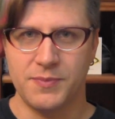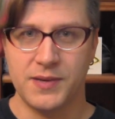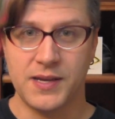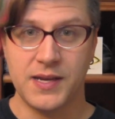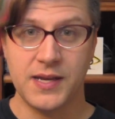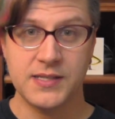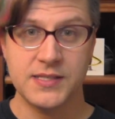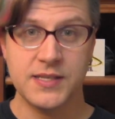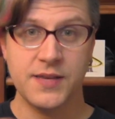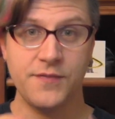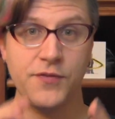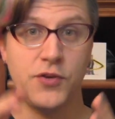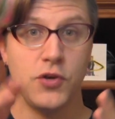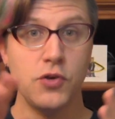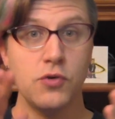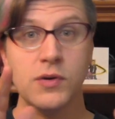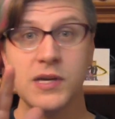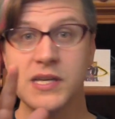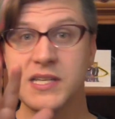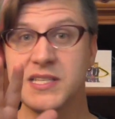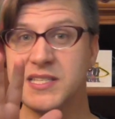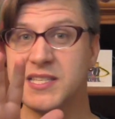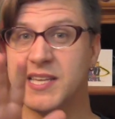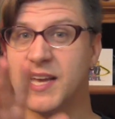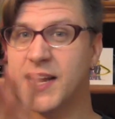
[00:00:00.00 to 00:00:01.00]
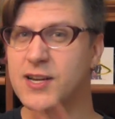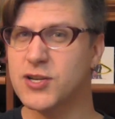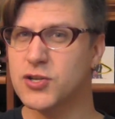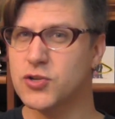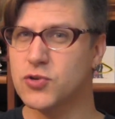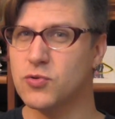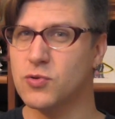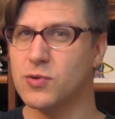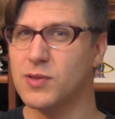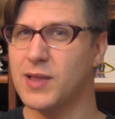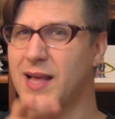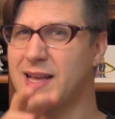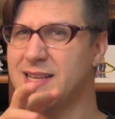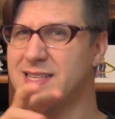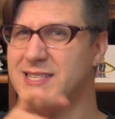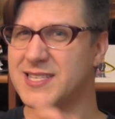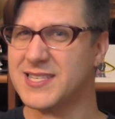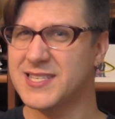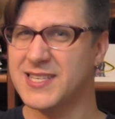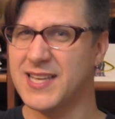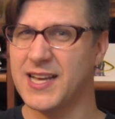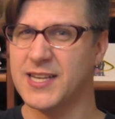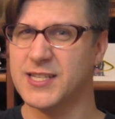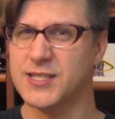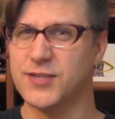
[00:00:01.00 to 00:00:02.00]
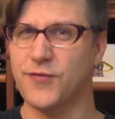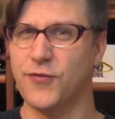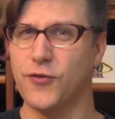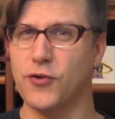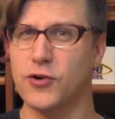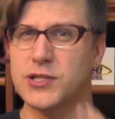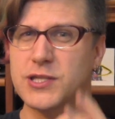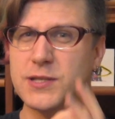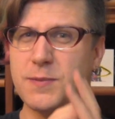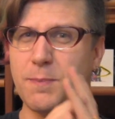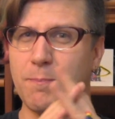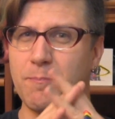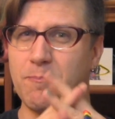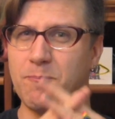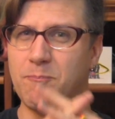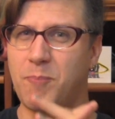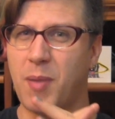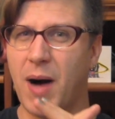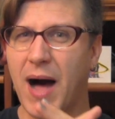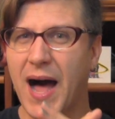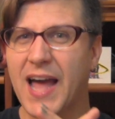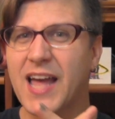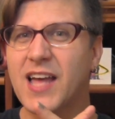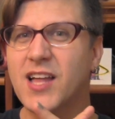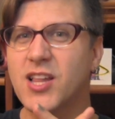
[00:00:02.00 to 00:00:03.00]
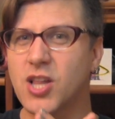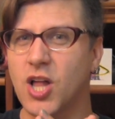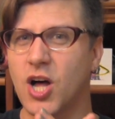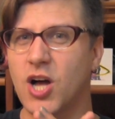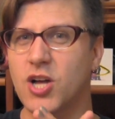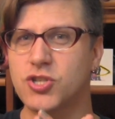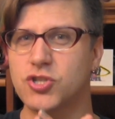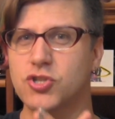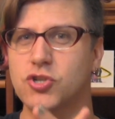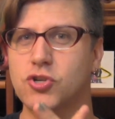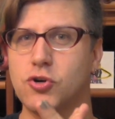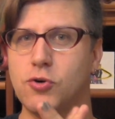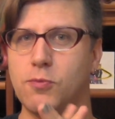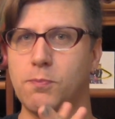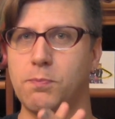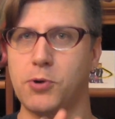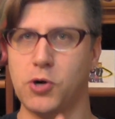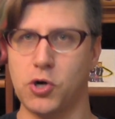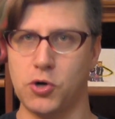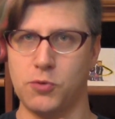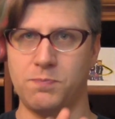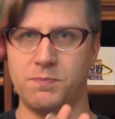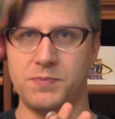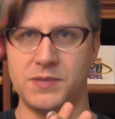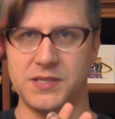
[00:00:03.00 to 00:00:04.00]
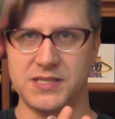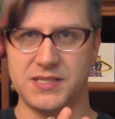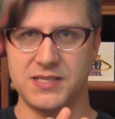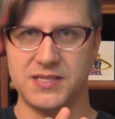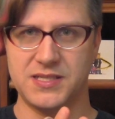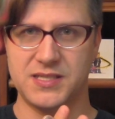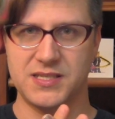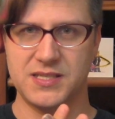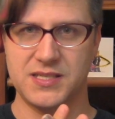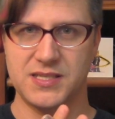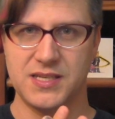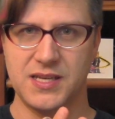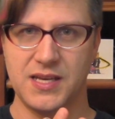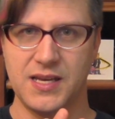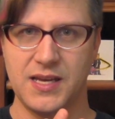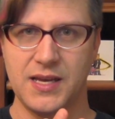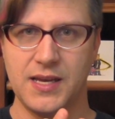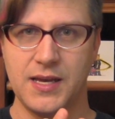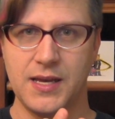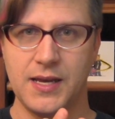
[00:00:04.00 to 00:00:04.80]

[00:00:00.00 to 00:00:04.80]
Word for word: Because if you contextualize sex for its biological purpose,